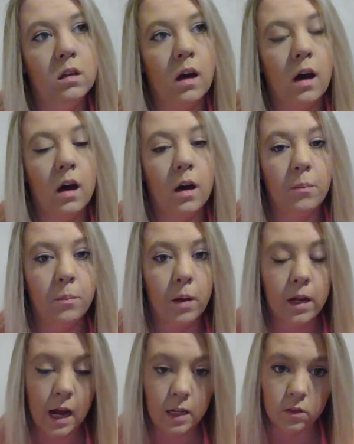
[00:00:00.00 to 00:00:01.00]

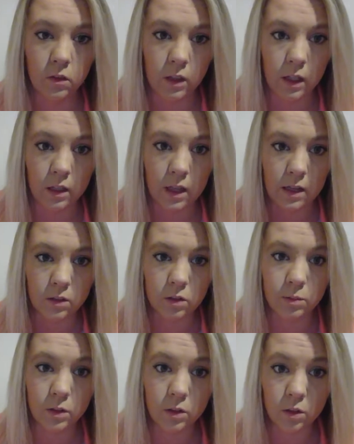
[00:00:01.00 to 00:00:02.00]
an active learning
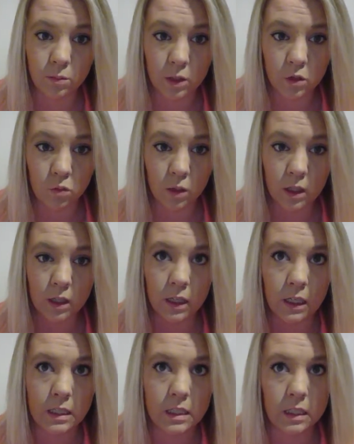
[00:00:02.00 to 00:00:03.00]
classroom as too much work,
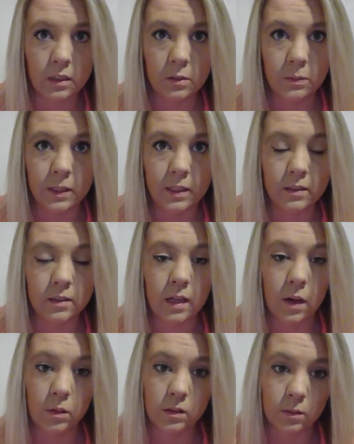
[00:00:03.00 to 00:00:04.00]
and I did experience
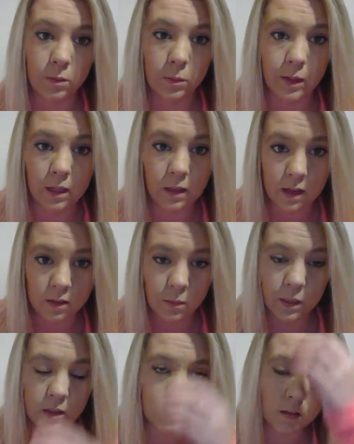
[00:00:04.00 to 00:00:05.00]
that with some of my
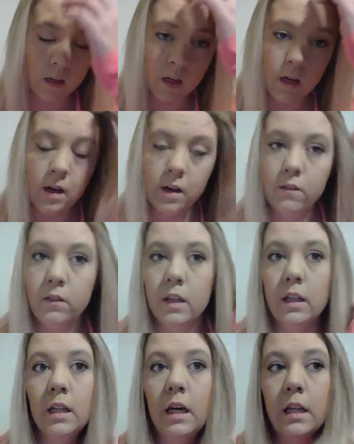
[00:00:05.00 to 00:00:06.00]
classmates,
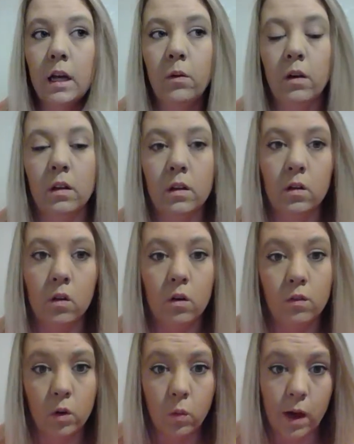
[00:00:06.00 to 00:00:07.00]
feeling like they were a little
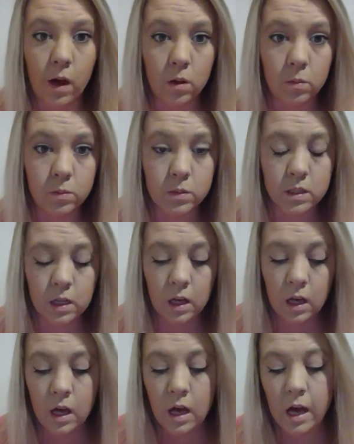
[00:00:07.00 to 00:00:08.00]
overwhelmed.
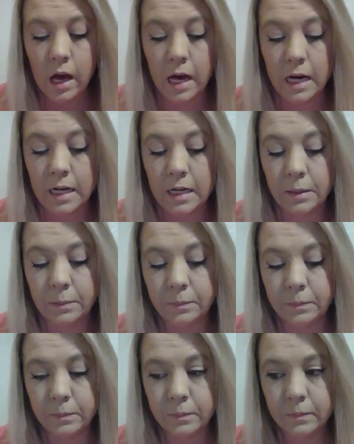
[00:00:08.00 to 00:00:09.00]

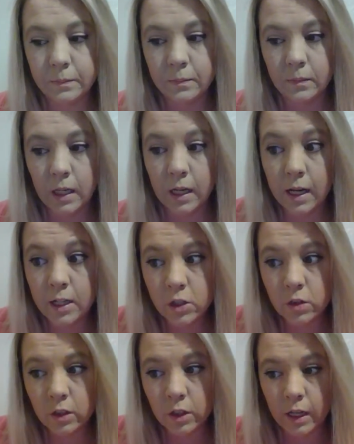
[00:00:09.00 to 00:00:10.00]
And I
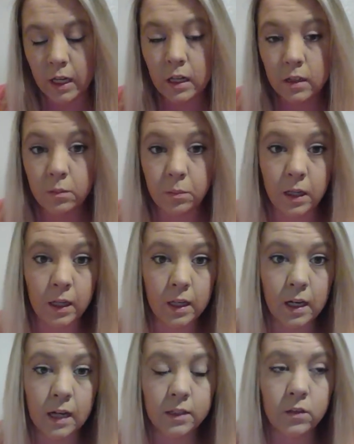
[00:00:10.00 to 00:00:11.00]
do agree, being in
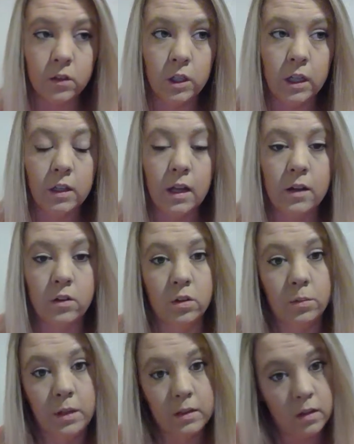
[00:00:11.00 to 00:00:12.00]
an active learning
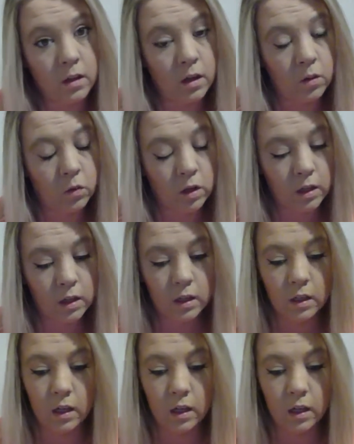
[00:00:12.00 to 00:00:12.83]
classroom is a lot of work.